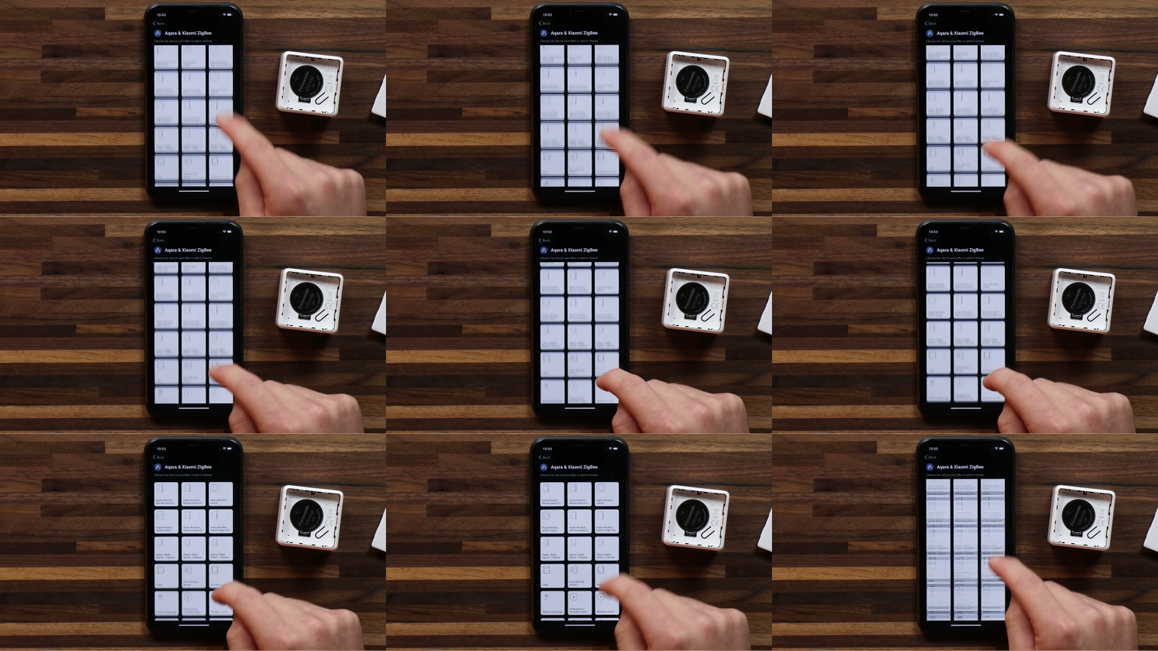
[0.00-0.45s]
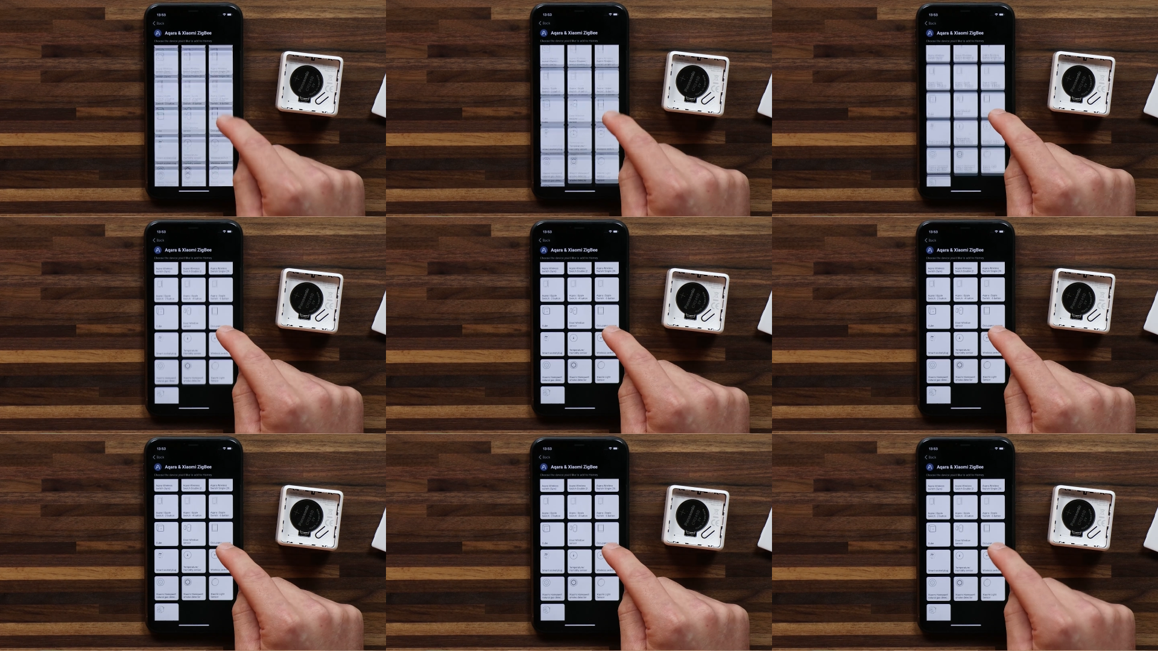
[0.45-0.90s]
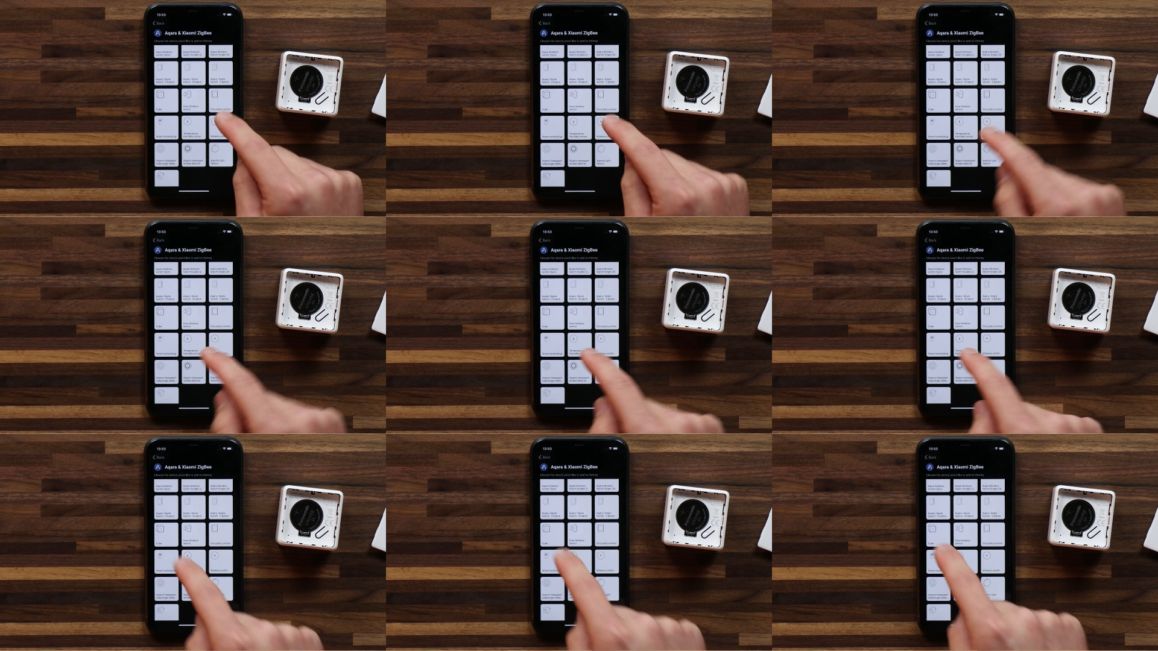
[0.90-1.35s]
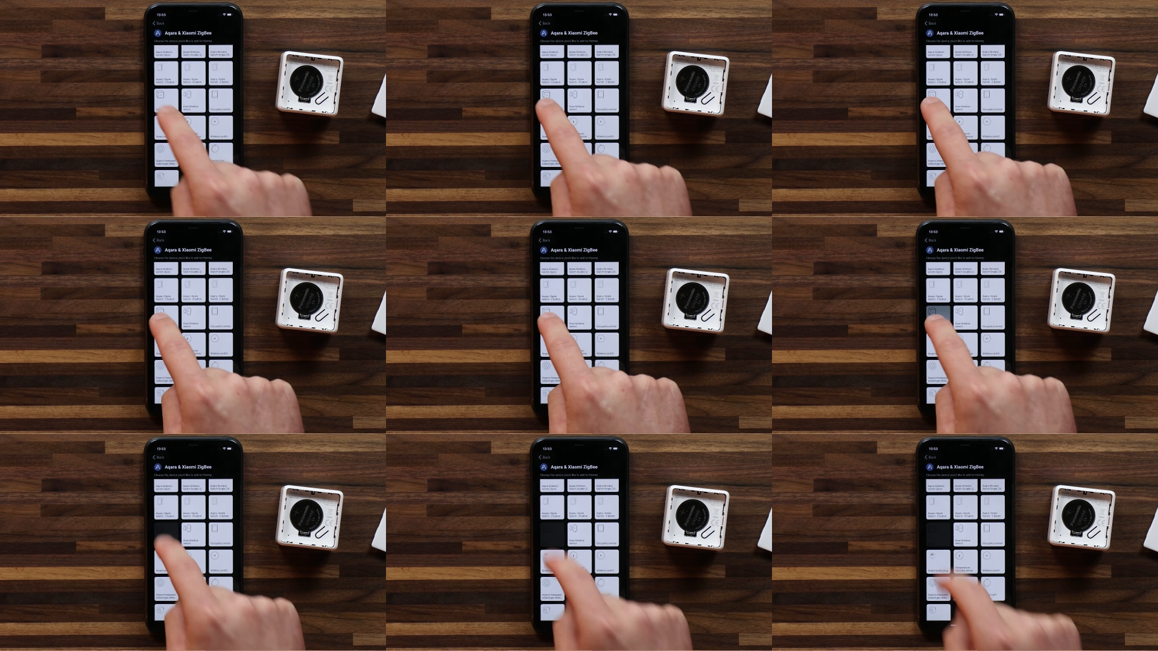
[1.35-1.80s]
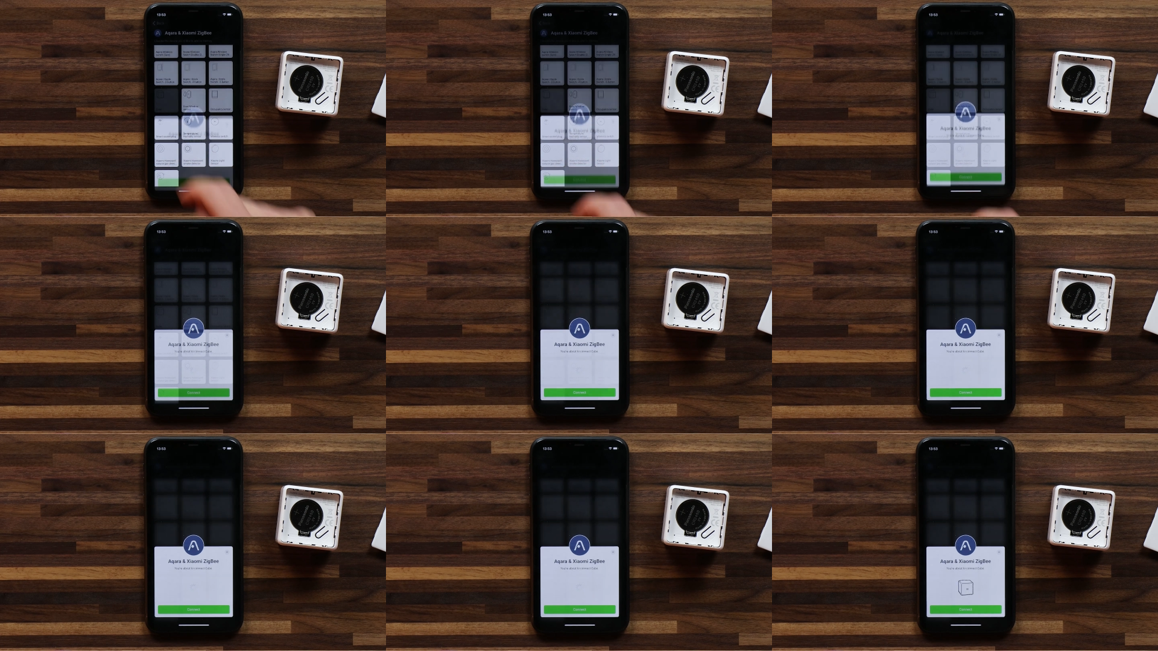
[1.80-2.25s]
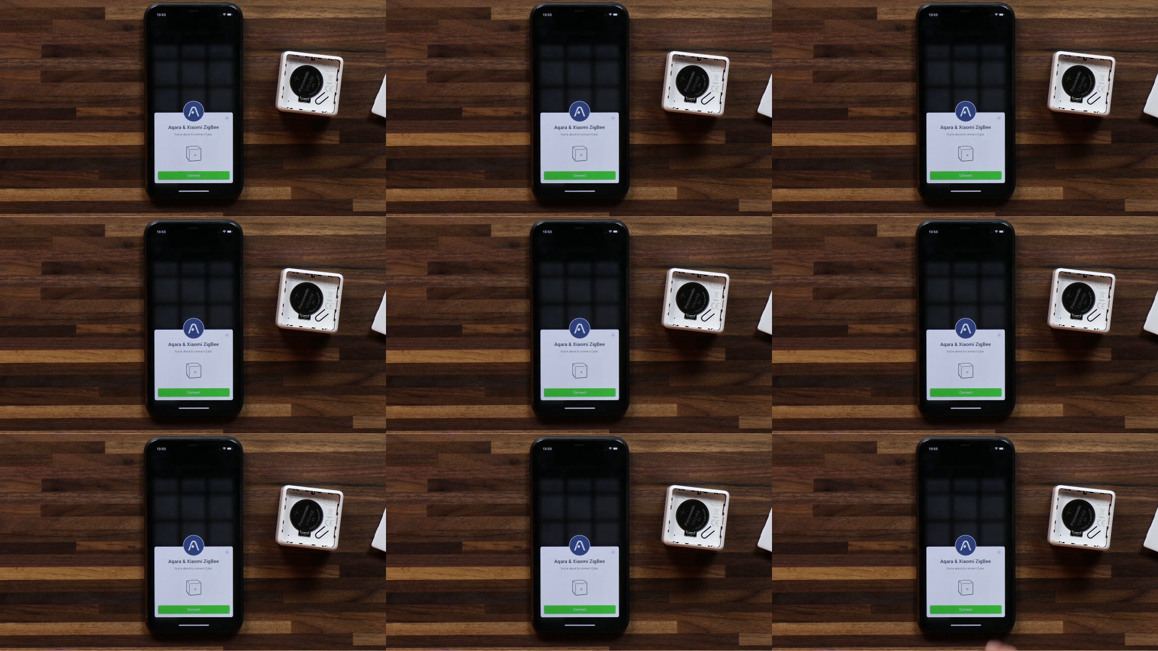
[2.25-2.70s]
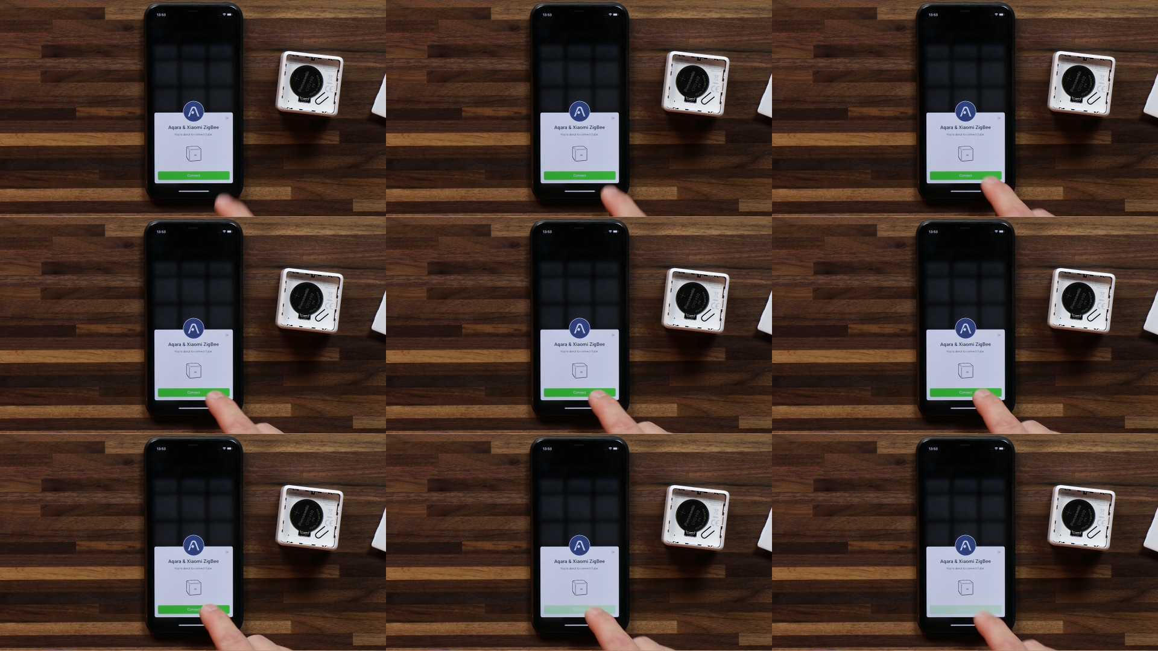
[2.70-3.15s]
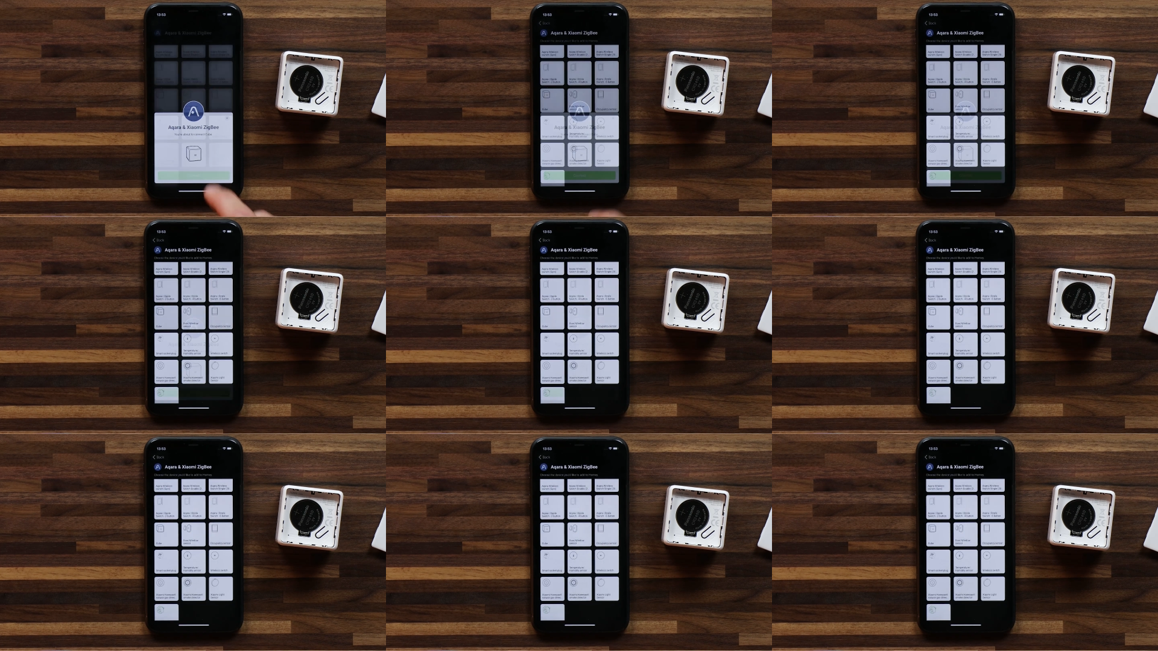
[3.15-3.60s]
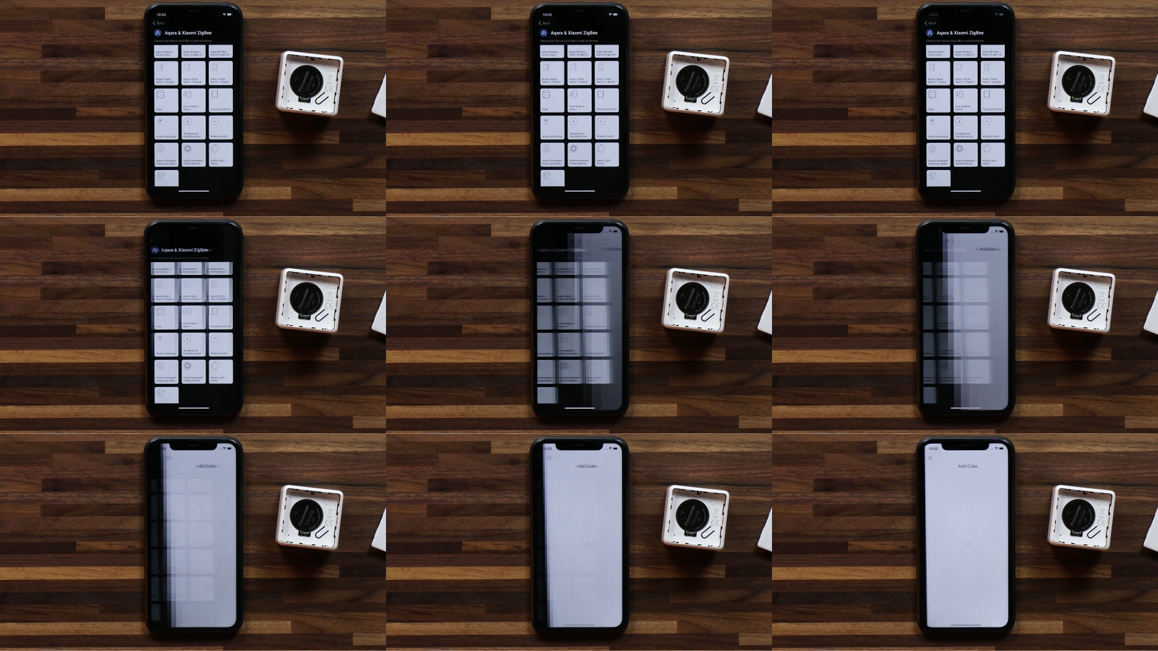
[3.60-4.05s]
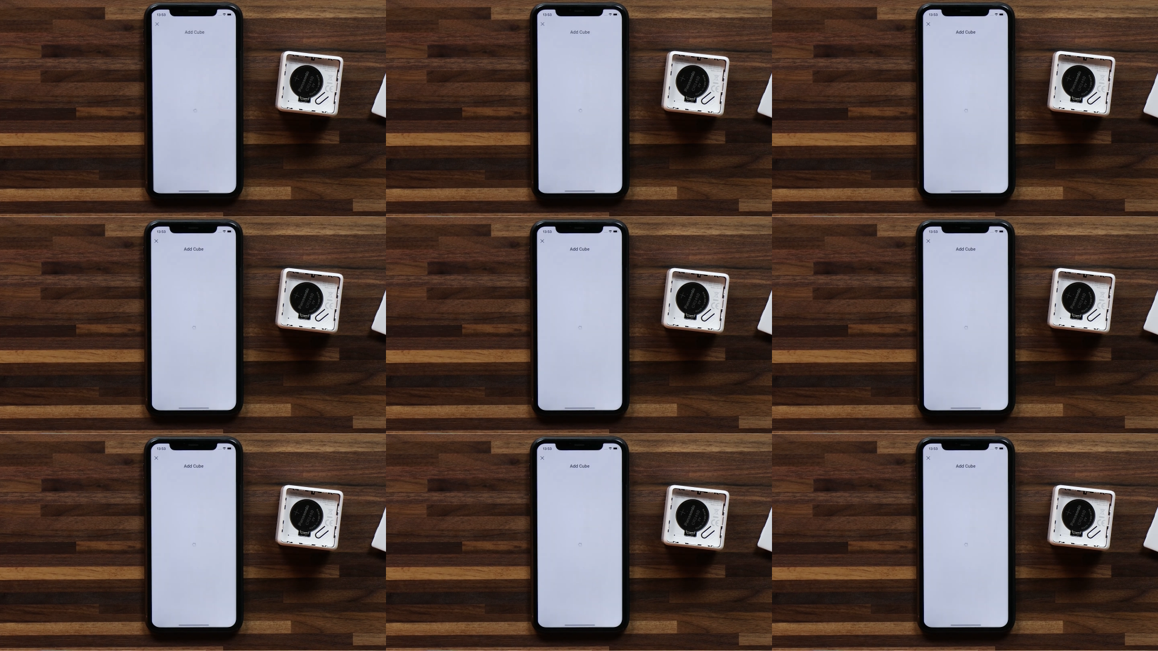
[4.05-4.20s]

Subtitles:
No face is visible, so there are no lips to read.